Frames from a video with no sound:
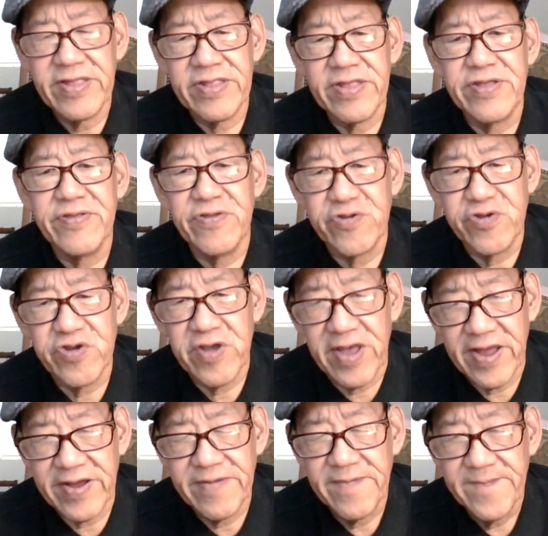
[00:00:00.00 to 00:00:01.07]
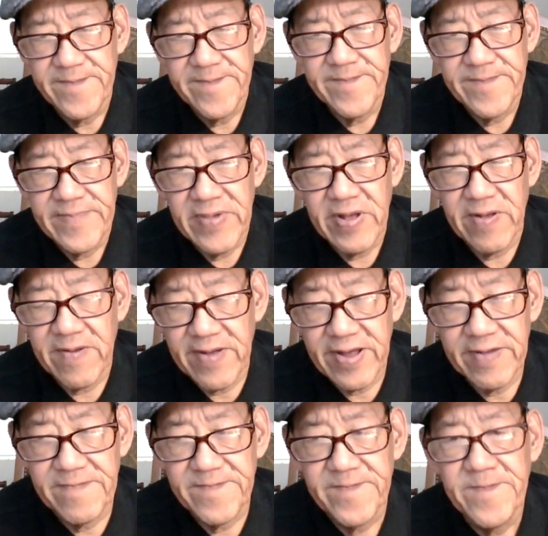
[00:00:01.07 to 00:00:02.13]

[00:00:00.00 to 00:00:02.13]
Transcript: doesn't shine. All right?